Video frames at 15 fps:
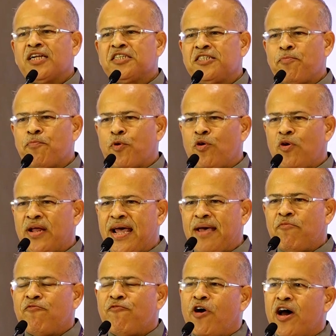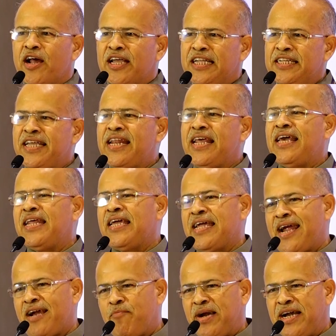scholarship program for
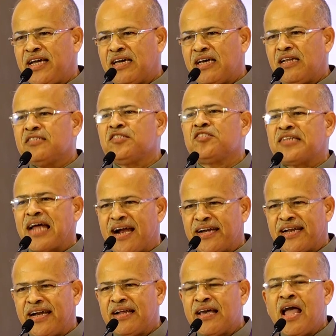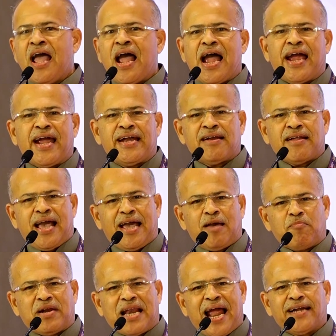engineering and medical started
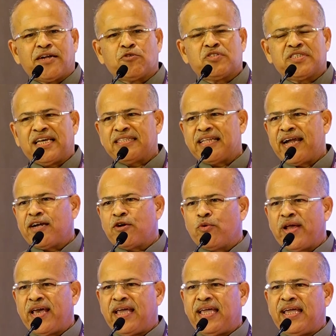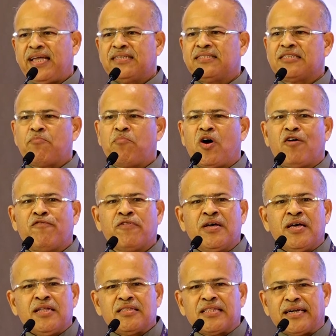and I am glad to say that today a
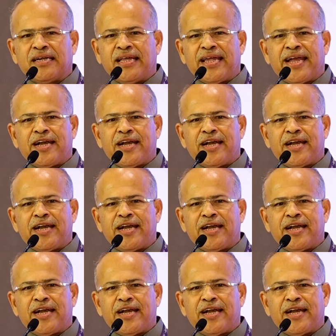sum of